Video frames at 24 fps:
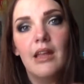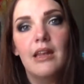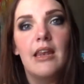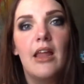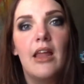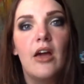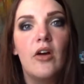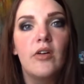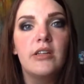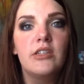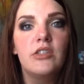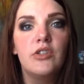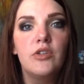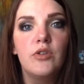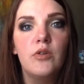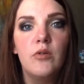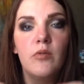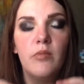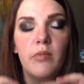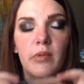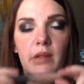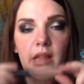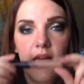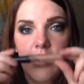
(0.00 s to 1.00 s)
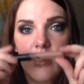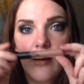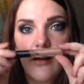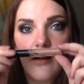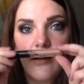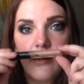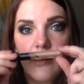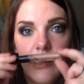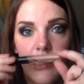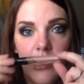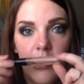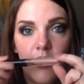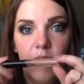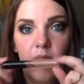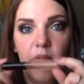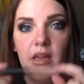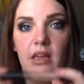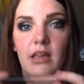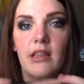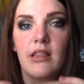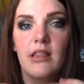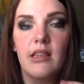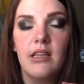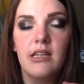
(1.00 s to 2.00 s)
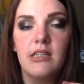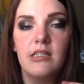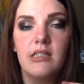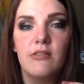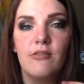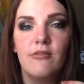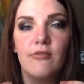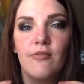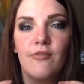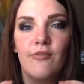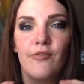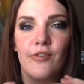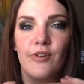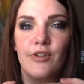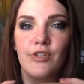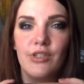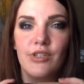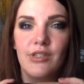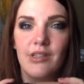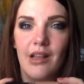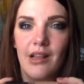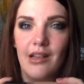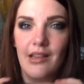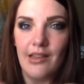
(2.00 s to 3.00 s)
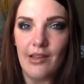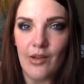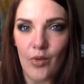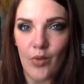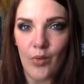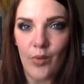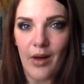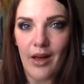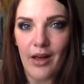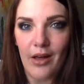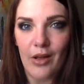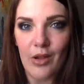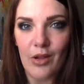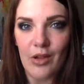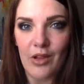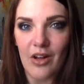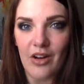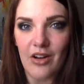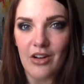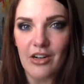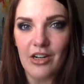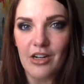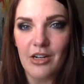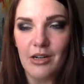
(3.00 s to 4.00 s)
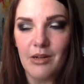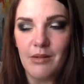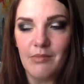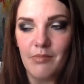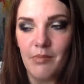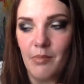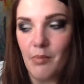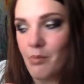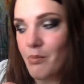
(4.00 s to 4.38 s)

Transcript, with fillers: Now I do plan on keeping this for just a little while longer,